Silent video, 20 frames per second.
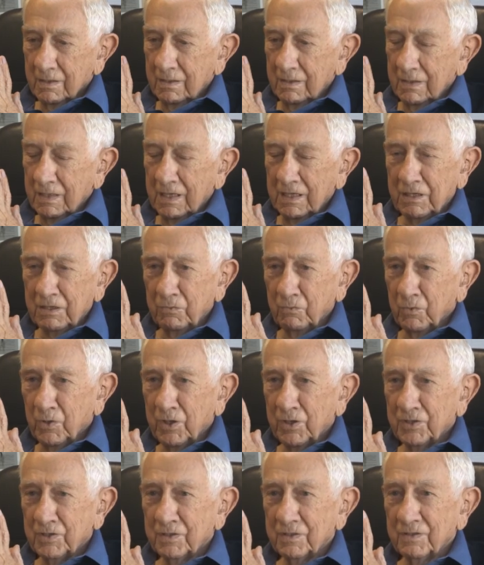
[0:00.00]
And I didn't
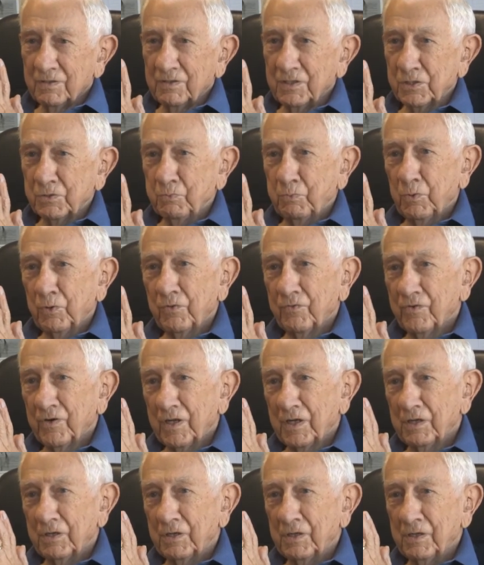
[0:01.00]
want this poor
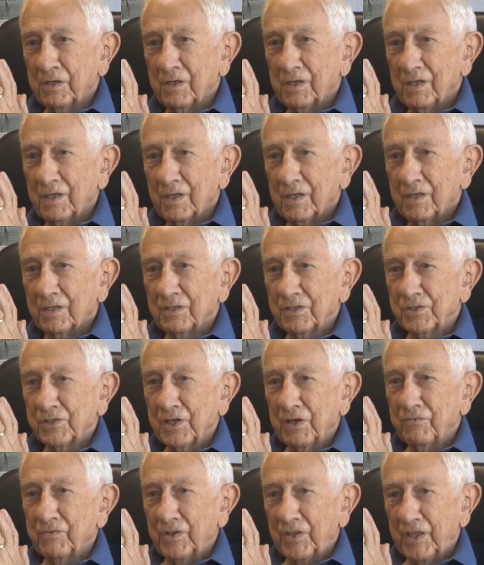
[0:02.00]
fellow to, to
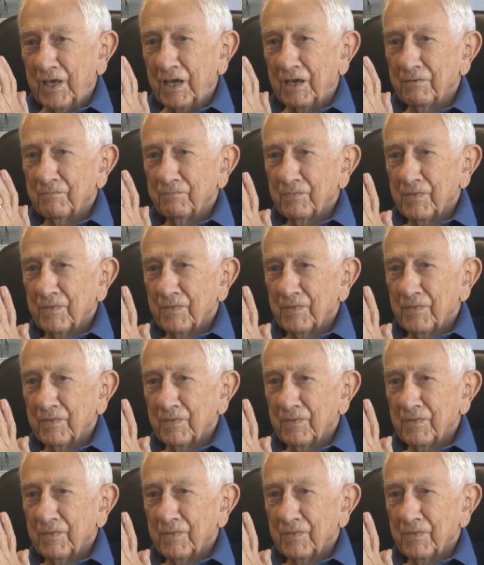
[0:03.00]
suffer that.